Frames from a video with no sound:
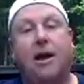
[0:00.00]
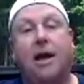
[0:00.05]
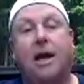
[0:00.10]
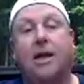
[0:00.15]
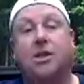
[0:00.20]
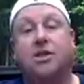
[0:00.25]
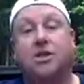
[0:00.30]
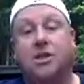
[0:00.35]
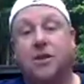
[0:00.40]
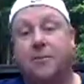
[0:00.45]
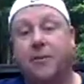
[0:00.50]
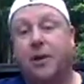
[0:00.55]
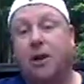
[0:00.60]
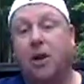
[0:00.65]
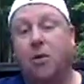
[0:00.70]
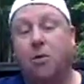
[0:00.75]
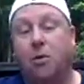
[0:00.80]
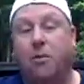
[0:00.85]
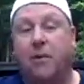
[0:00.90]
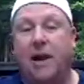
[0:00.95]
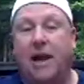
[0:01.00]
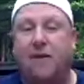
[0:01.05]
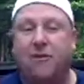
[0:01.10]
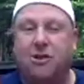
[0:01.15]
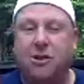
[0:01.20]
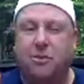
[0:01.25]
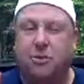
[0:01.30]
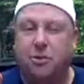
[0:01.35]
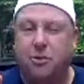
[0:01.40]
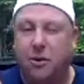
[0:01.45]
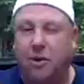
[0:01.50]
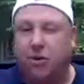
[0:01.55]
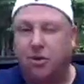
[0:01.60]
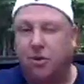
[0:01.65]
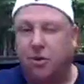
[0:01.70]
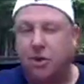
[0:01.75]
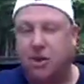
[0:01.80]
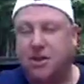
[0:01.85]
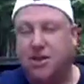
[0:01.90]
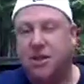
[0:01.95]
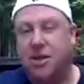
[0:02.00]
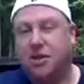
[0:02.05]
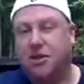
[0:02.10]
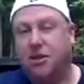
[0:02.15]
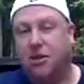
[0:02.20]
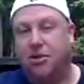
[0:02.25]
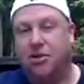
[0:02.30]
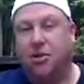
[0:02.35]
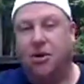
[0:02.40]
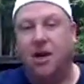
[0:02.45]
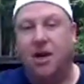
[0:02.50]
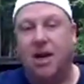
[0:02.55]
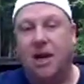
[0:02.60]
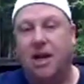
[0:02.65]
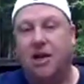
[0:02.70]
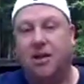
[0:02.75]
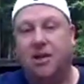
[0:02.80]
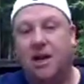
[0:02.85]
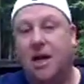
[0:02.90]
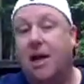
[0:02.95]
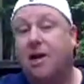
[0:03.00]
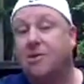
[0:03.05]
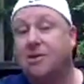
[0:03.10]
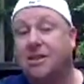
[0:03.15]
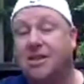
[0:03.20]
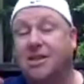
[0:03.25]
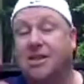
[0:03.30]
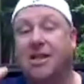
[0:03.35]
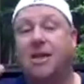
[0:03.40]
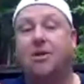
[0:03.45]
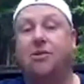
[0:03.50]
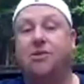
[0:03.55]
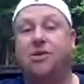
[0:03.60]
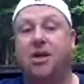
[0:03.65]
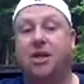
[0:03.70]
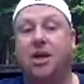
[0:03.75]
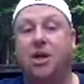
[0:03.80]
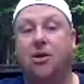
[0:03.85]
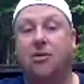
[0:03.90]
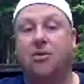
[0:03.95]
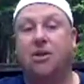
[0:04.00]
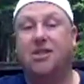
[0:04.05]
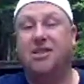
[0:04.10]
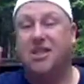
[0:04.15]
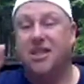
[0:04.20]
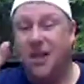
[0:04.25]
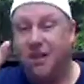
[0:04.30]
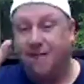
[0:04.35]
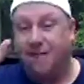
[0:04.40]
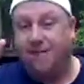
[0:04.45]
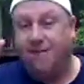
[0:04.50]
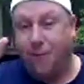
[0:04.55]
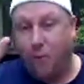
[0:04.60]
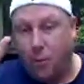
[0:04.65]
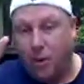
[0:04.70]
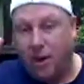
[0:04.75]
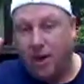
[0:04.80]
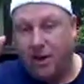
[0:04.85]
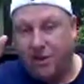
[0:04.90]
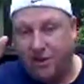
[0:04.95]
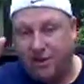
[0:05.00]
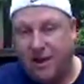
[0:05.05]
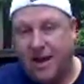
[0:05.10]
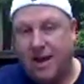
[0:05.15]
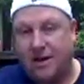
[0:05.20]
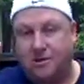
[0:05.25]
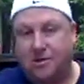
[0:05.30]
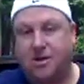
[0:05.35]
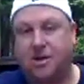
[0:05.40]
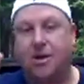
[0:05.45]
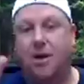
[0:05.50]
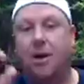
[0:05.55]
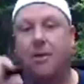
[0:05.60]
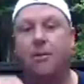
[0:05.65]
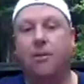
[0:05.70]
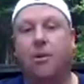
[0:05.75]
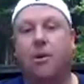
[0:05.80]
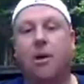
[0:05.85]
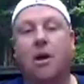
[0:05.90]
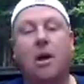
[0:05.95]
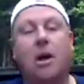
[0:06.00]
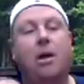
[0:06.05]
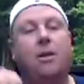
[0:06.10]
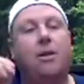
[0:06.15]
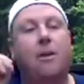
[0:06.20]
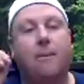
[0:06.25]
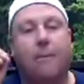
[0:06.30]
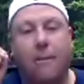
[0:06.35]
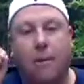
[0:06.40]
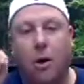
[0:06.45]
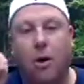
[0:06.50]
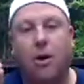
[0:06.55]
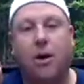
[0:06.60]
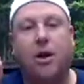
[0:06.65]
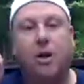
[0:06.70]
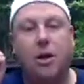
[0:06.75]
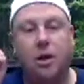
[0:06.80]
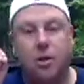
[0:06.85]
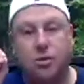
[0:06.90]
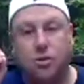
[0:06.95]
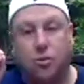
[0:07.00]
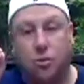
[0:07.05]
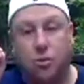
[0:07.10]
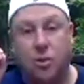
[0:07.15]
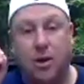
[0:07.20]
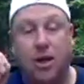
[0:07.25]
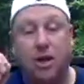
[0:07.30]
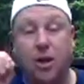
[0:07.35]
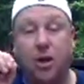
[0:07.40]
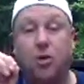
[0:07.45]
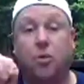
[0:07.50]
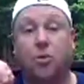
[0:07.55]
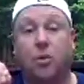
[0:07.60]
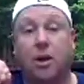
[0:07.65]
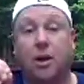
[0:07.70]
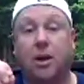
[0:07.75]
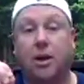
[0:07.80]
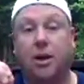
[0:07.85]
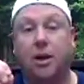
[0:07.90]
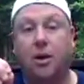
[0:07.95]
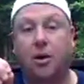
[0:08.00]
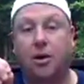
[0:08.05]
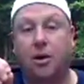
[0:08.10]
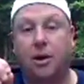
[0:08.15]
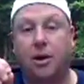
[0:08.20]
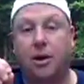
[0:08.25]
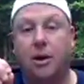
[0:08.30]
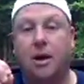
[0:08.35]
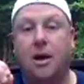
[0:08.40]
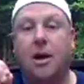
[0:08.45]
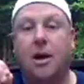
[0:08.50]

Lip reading: Guys, typically we've been averaging between 36 and 39,000 sales a year. This is a 40,000 number. The market is really, really good.